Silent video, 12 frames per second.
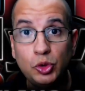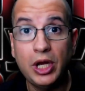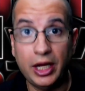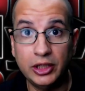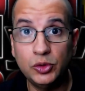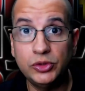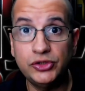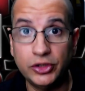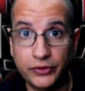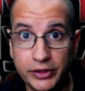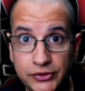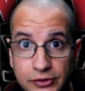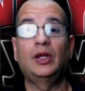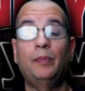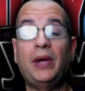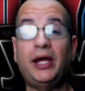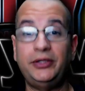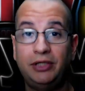Hollywood generation.
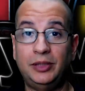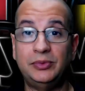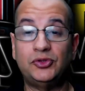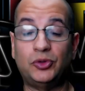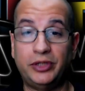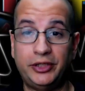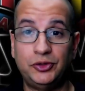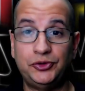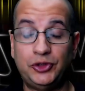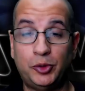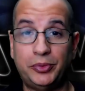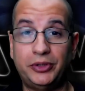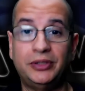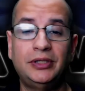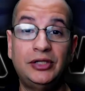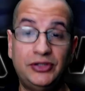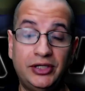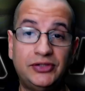My name is Orlando Dilbert.
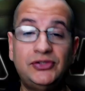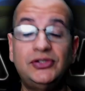This